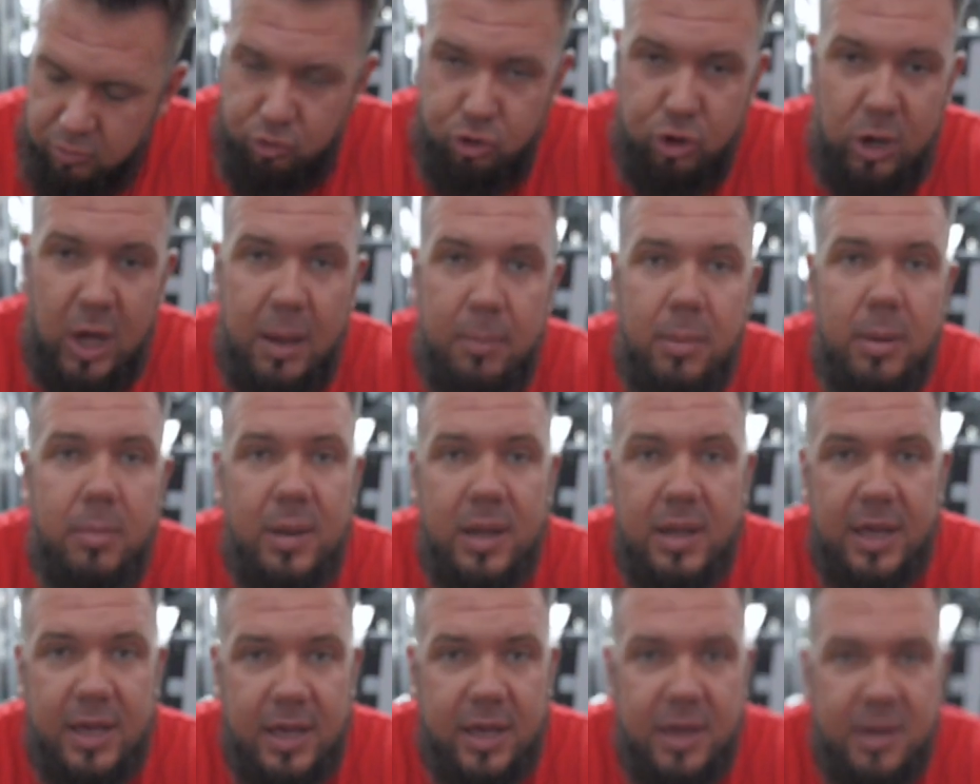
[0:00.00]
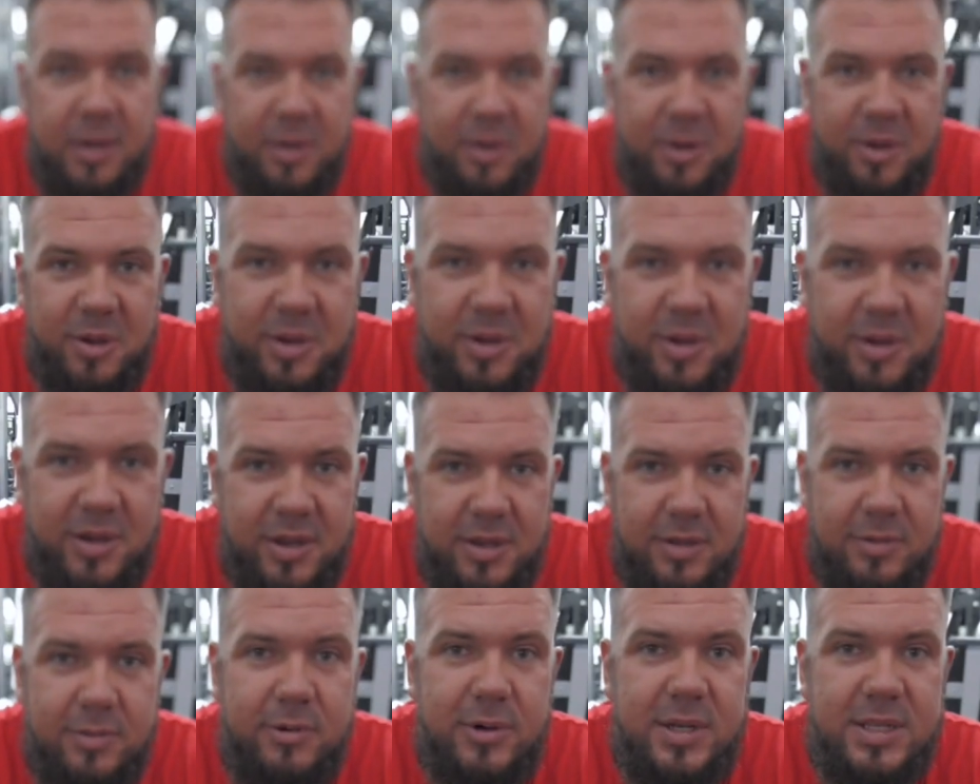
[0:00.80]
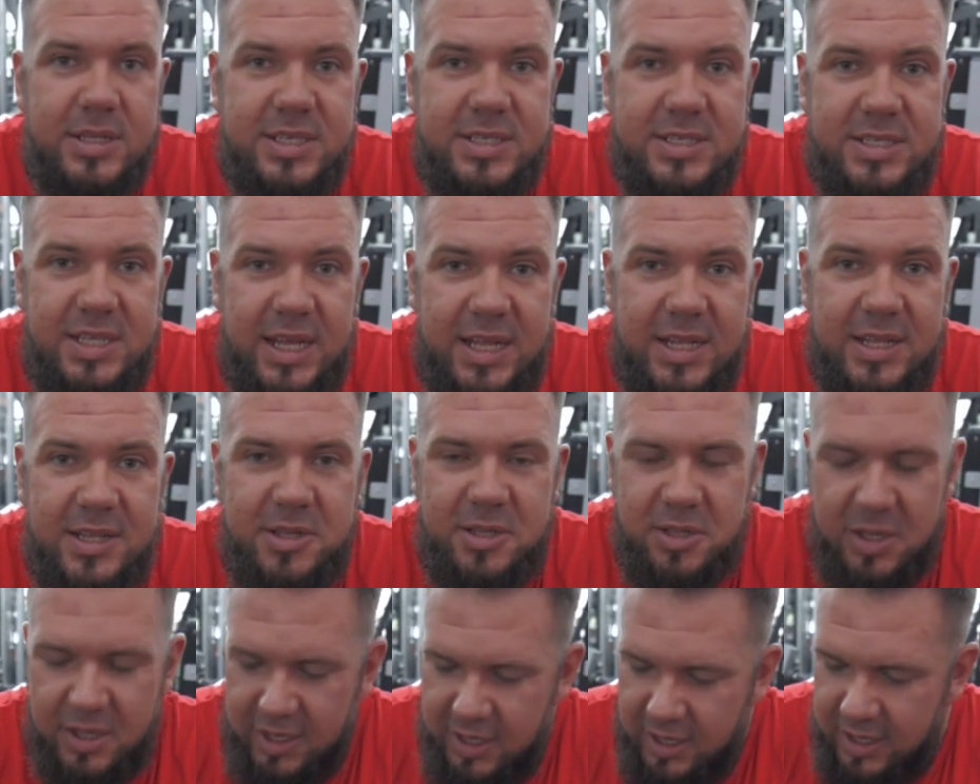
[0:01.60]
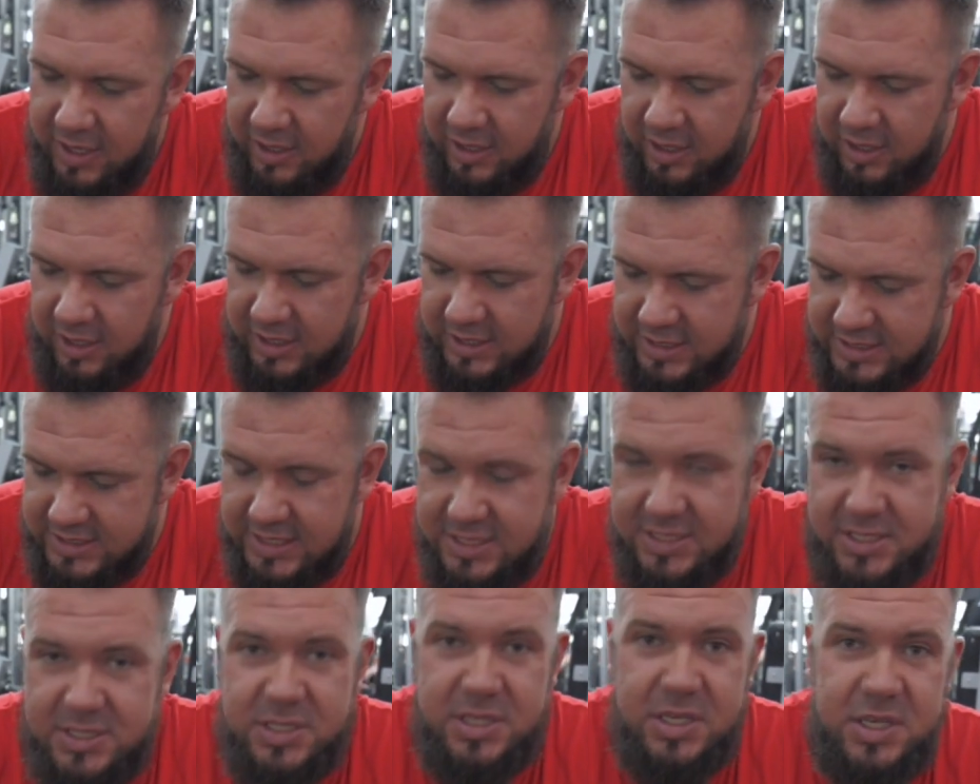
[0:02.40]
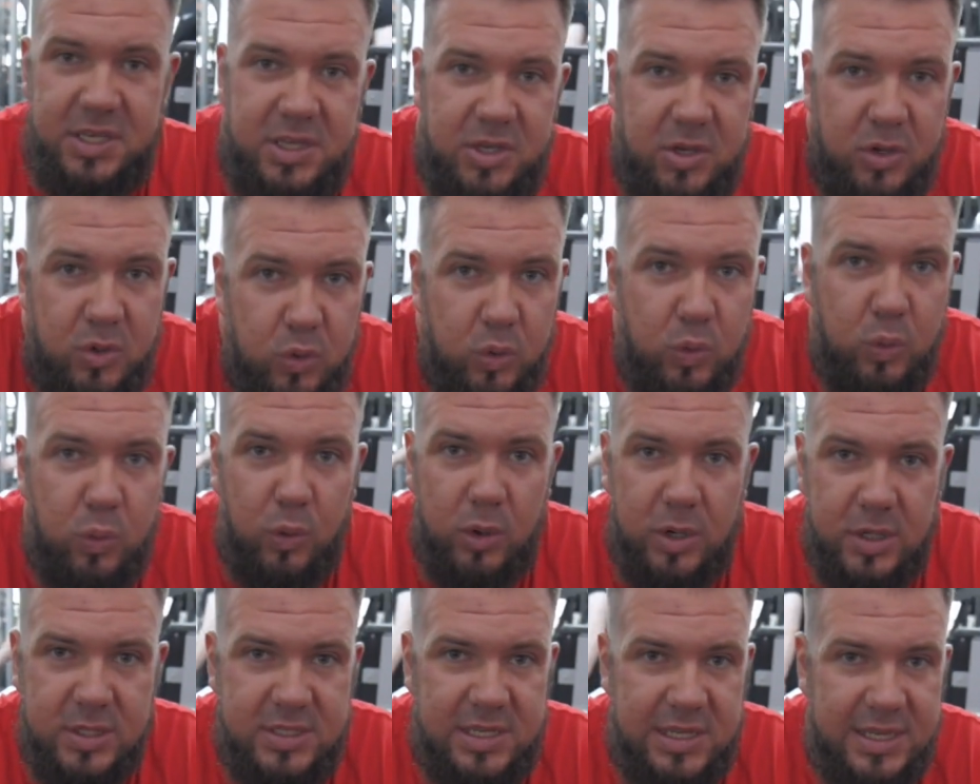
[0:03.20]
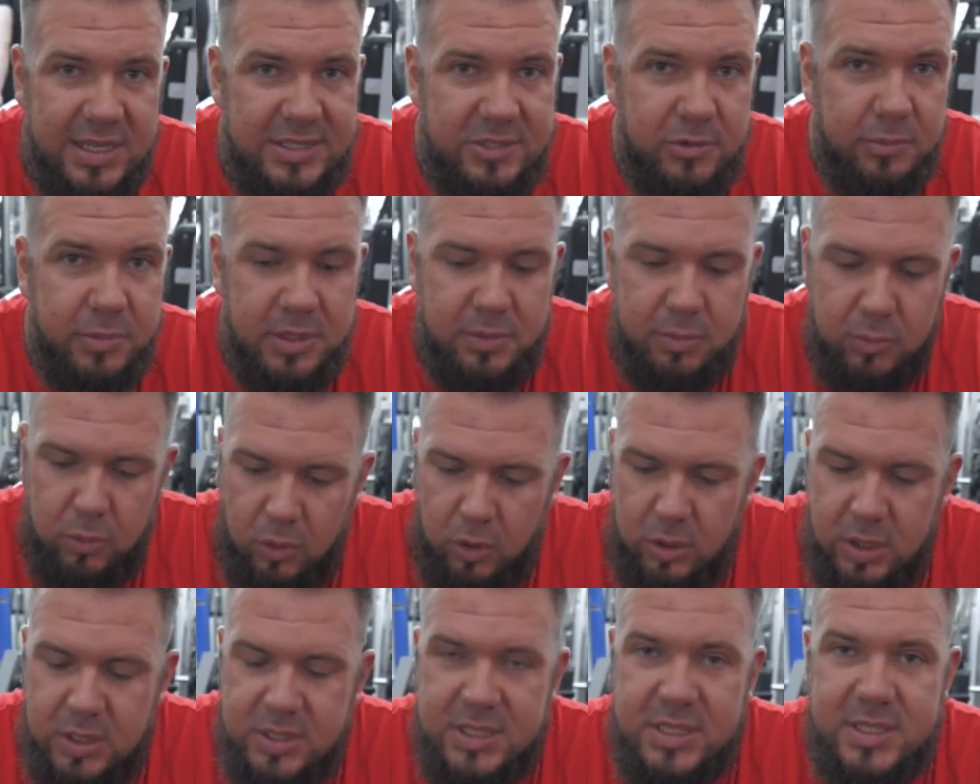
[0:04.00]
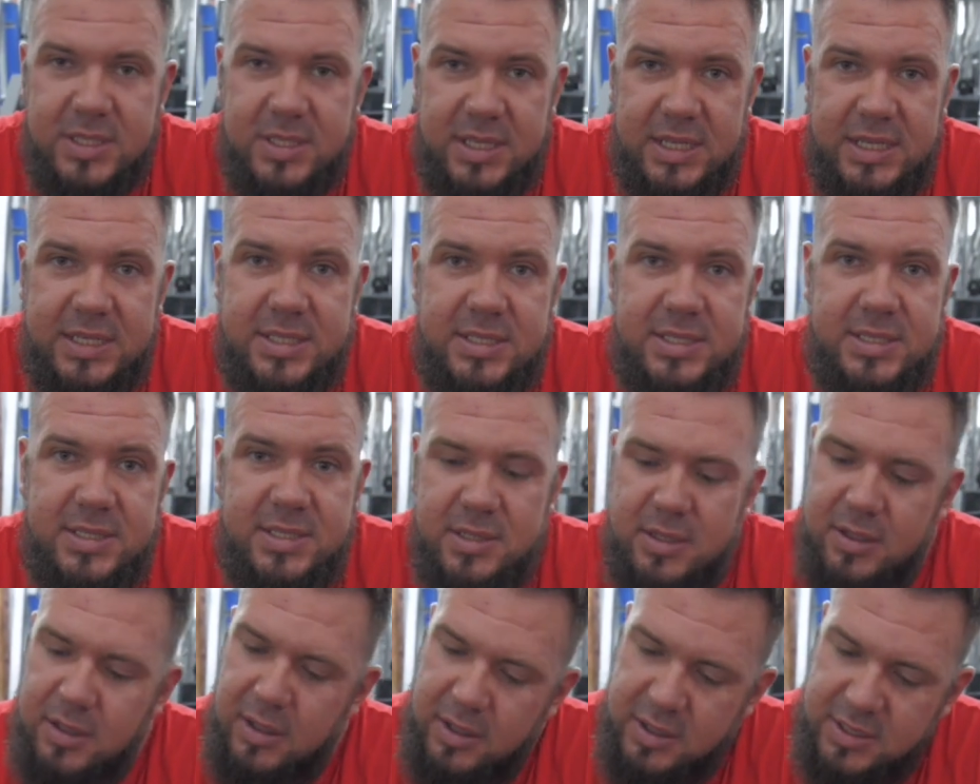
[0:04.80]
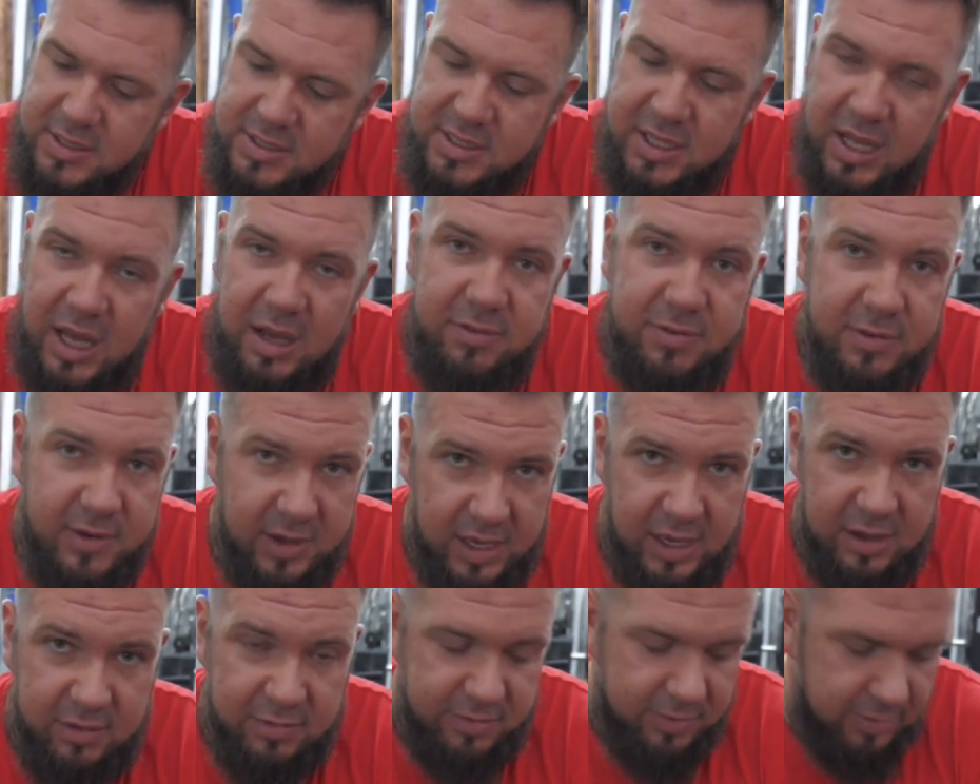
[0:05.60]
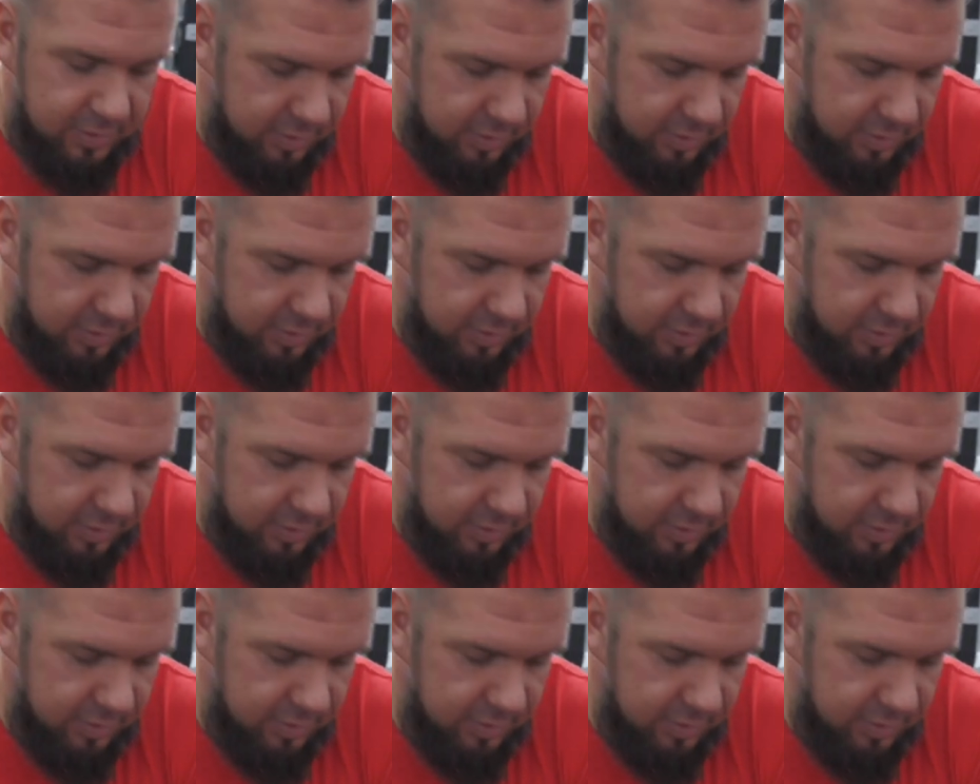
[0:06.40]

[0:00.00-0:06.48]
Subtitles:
probably you will understand that you want a little bit more than this stuff give.